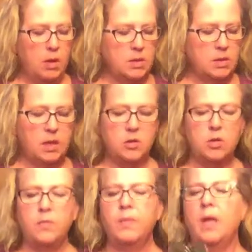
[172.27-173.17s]

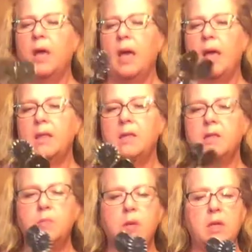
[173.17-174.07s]
slicer. I got
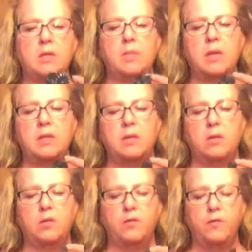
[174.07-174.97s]
this because it makes the
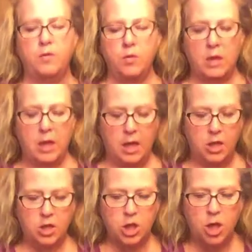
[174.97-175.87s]
little fluted
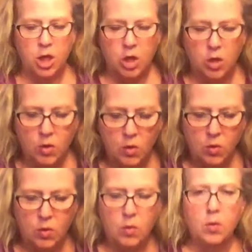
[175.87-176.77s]
edge.
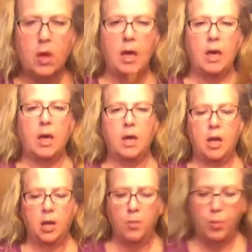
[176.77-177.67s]
You can
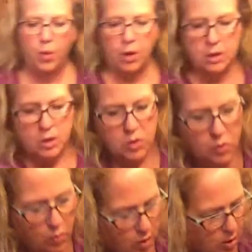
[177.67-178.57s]
put
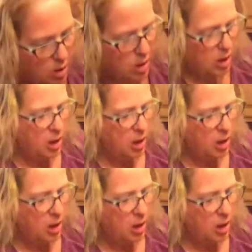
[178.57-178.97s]
your,